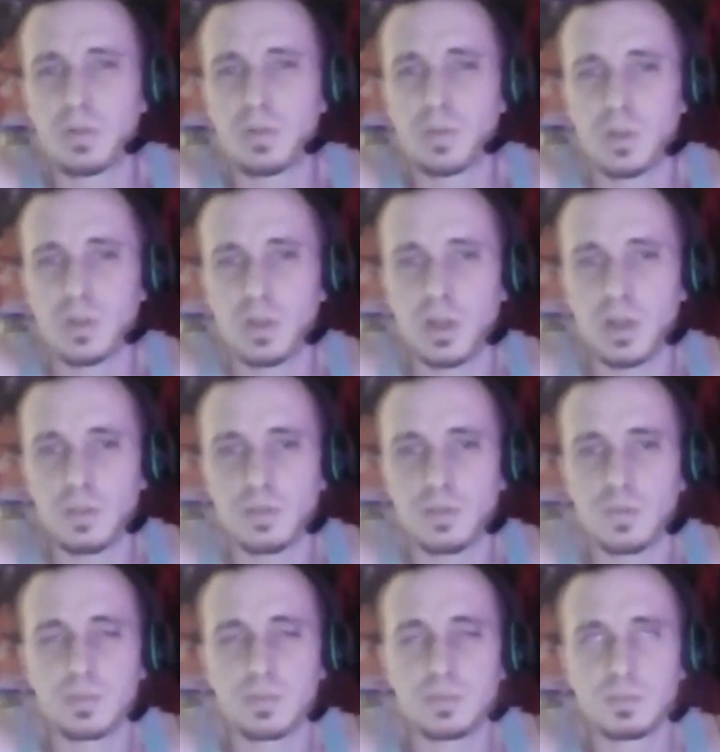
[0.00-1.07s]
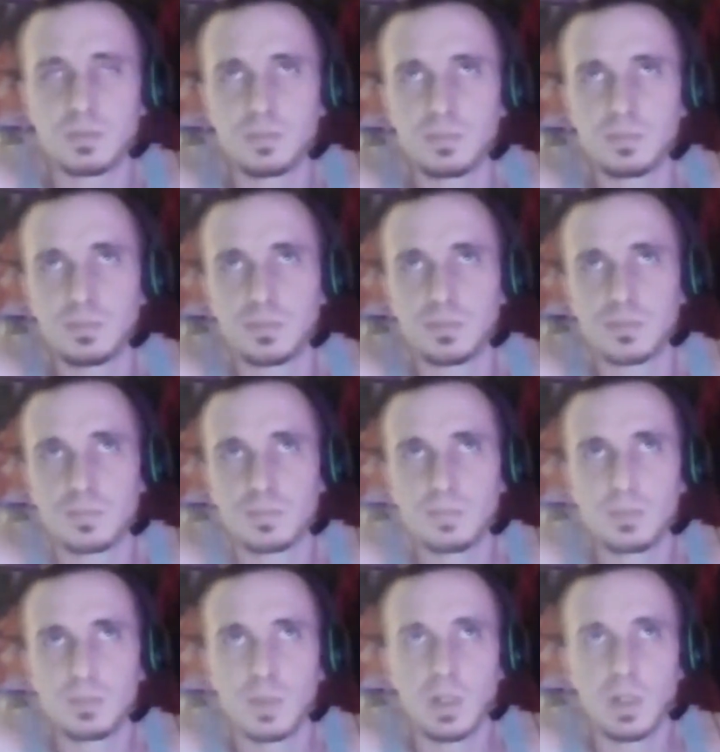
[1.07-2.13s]
for a lot of,
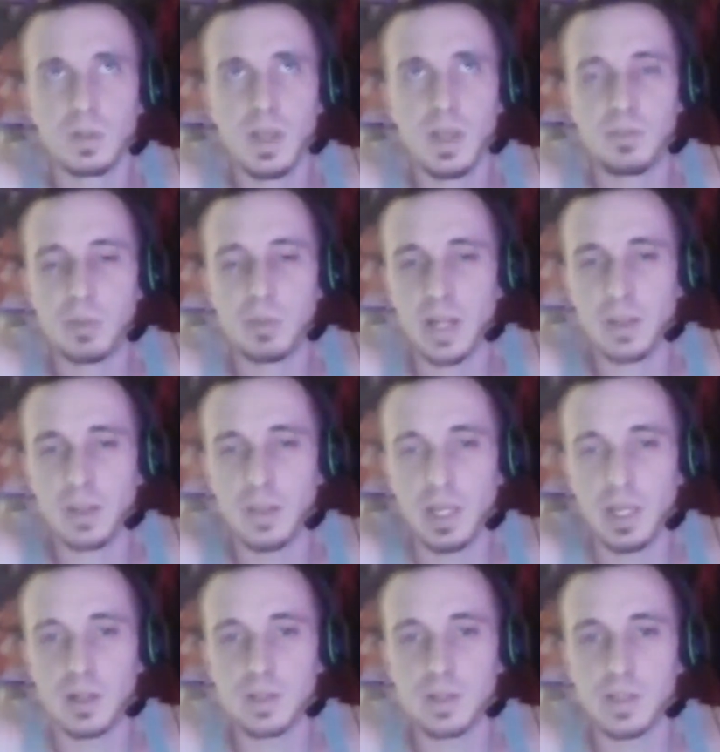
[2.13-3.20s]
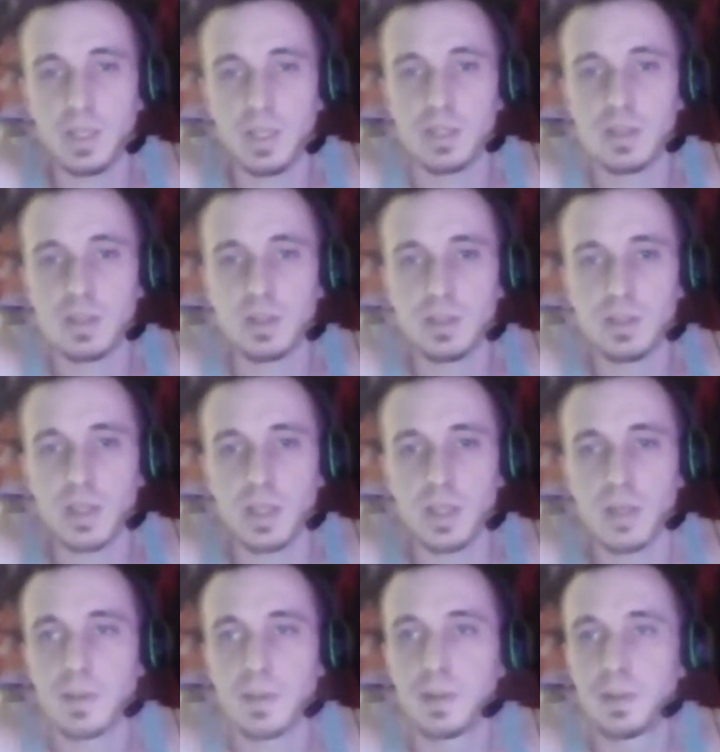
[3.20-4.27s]
left brain thinkers, I guess you could
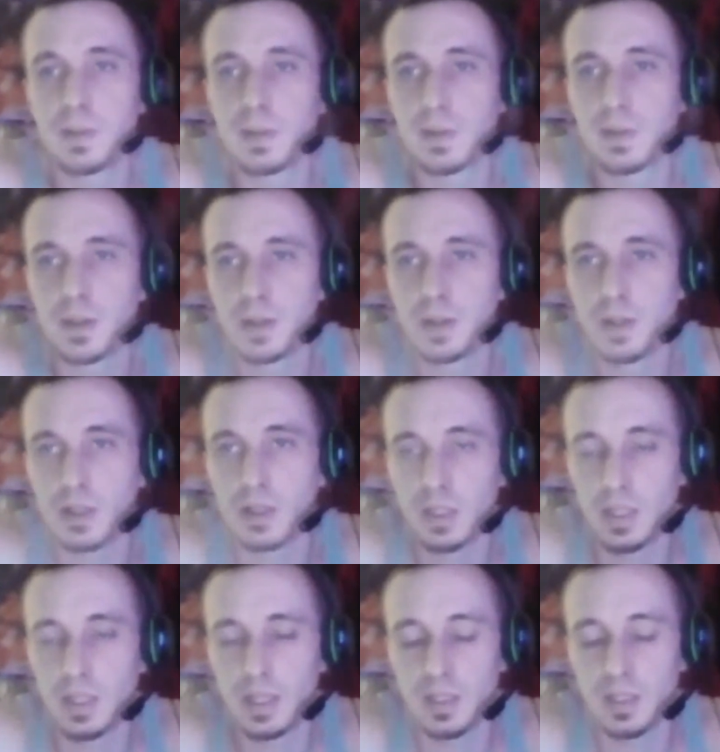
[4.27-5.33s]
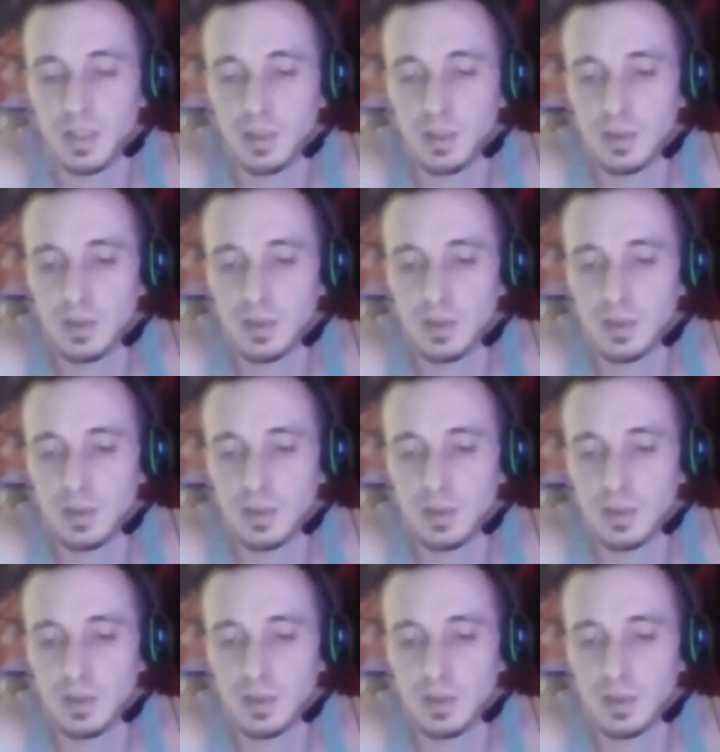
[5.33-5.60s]
say. And